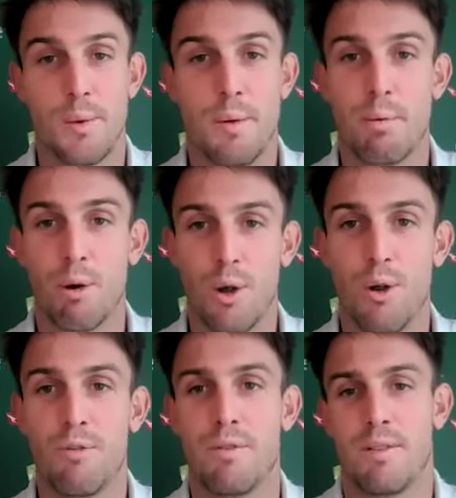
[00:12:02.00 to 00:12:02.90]
to
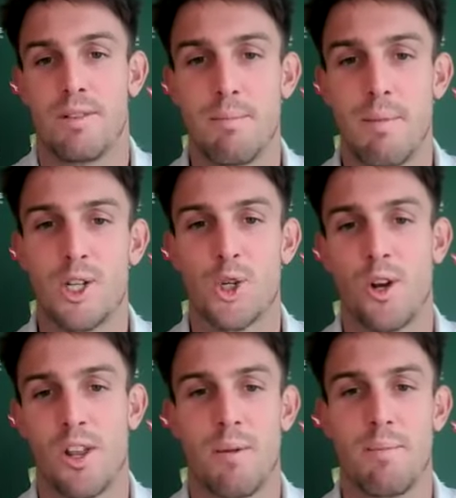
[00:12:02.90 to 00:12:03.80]
improve, to make sure
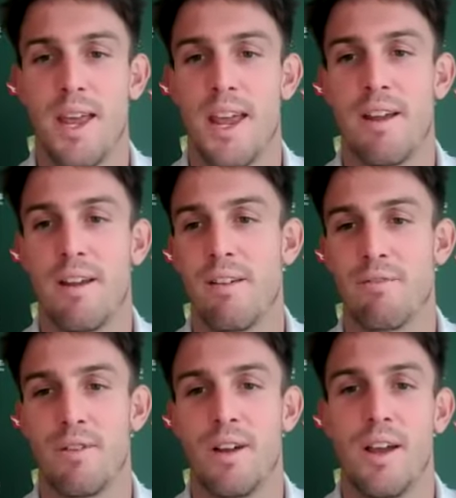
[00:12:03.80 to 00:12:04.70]
that I'm there.
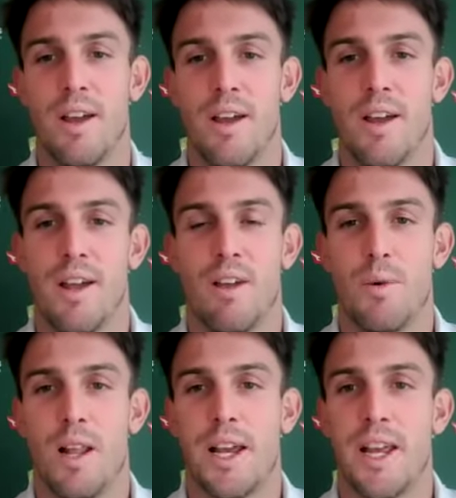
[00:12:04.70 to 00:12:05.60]
If
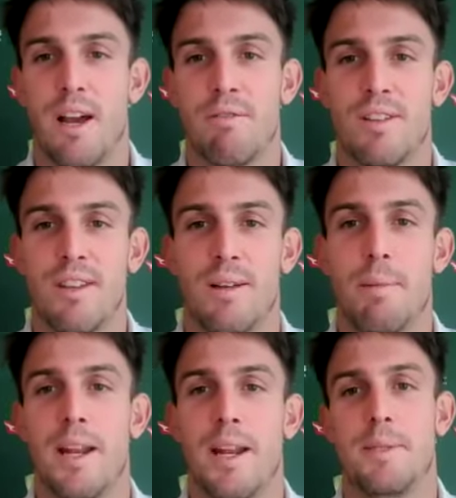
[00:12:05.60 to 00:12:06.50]
we're lucky enough to
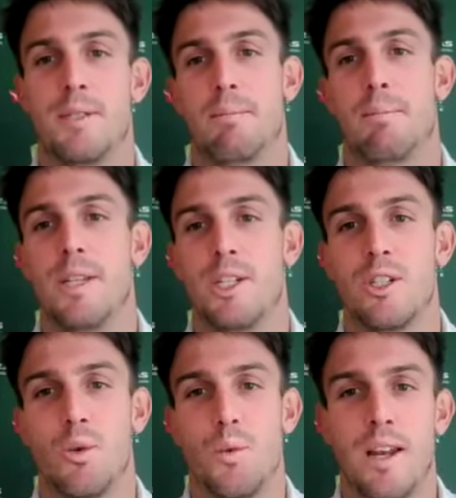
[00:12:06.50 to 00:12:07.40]
be in a position
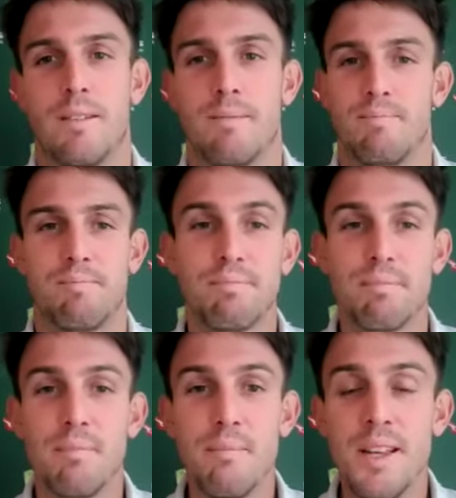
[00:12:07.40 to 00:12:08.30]
to win
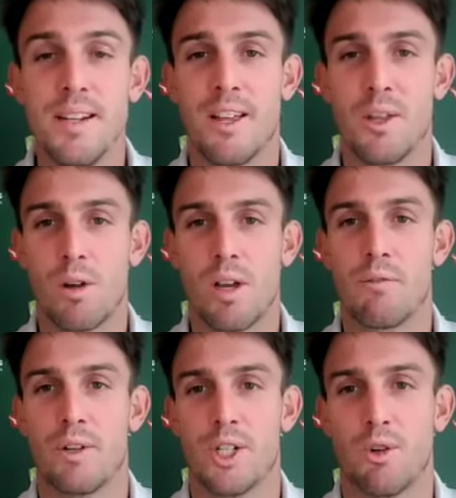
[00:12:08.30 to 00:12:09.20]
another World Cup
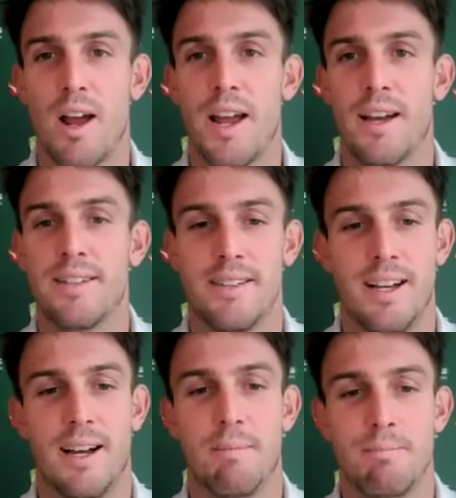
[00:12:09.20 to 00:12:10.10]
for Australia,
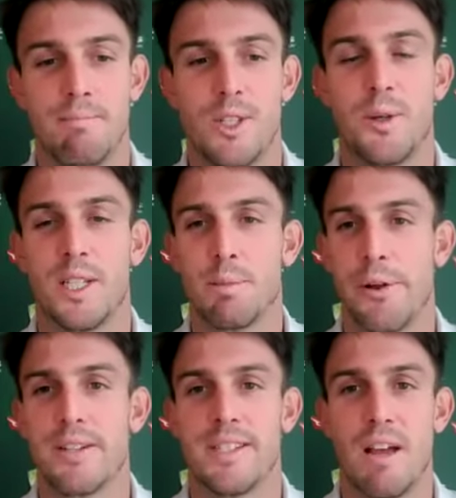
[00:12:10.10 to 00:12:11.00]
to
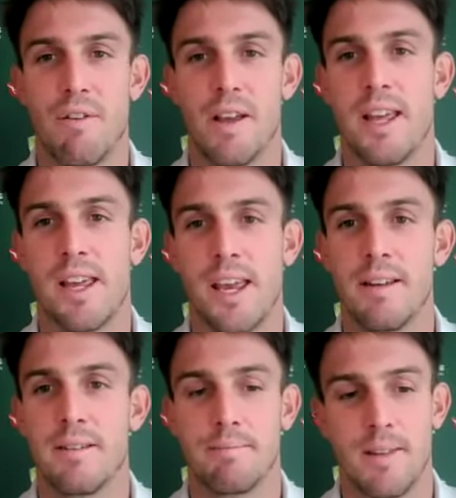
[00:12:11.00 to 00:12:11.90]
experience that feeling
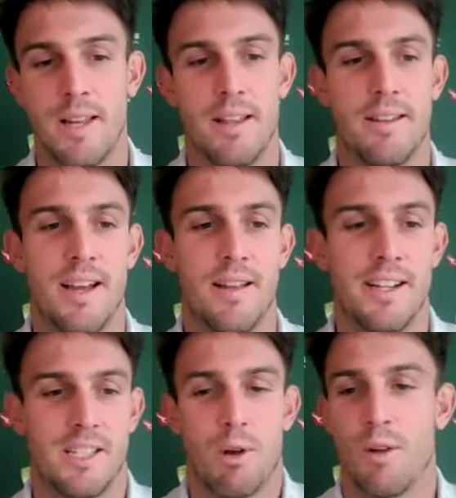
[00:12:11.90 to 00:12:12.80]
again. And
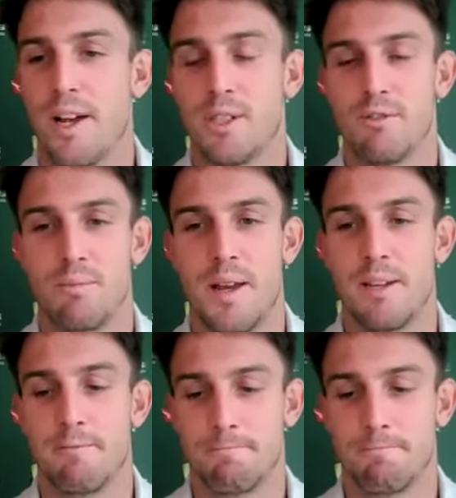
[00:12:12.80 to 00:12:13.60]
that's the motivation for me.